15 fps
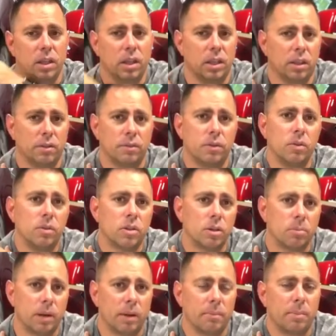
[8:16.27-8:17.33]
in the future,
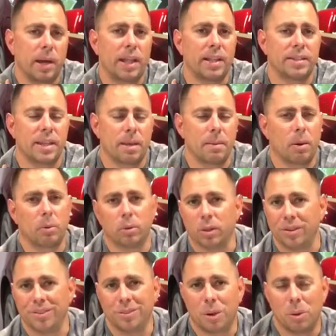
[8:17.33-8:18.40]
but by the time
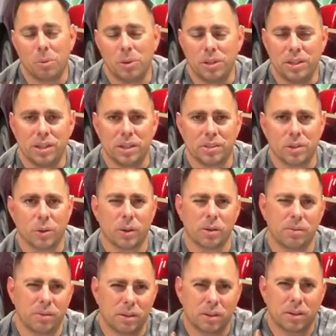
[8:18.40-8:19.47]
I wouldn't need a token
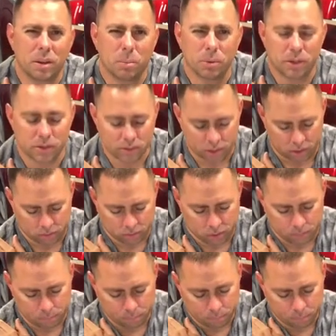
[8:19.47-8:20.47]
a couple years down the road.